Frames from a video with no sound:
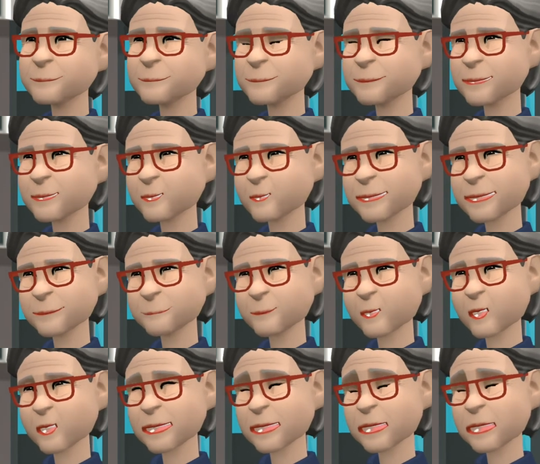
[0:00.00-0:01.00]
Go and
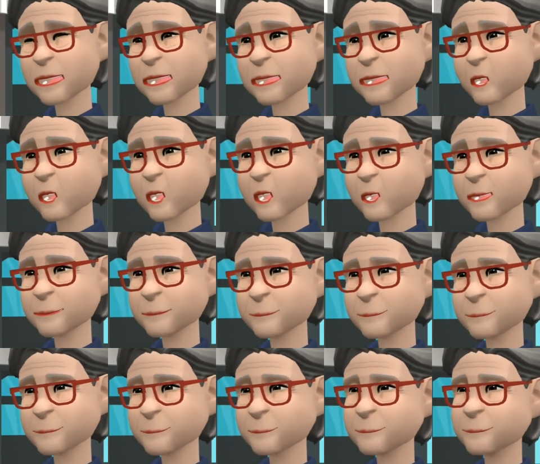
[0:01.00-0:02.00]
put the kettle on.
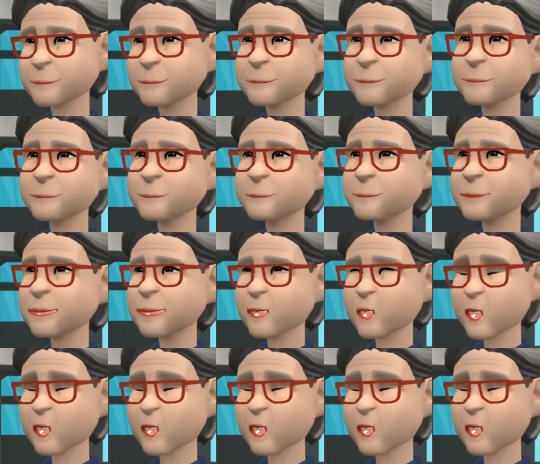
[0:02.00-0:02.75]
I